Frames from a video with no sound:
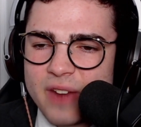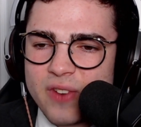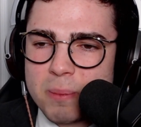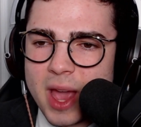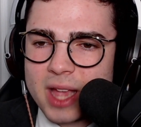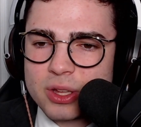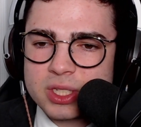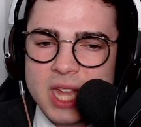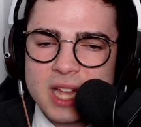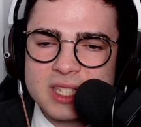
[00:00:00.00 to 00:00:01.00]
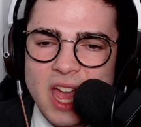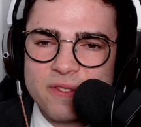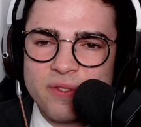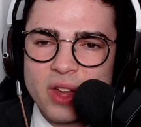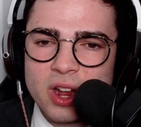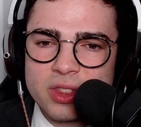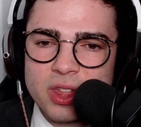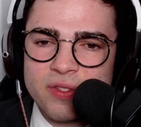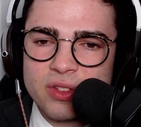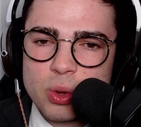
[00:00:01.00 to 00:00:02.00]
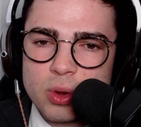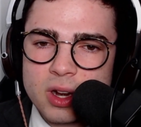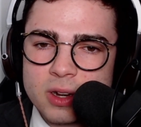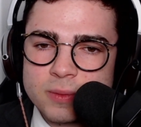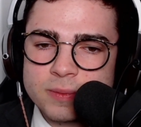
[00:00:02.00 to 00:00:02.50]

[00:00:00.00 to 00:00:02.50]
from Michaels takes out Flair on the floor.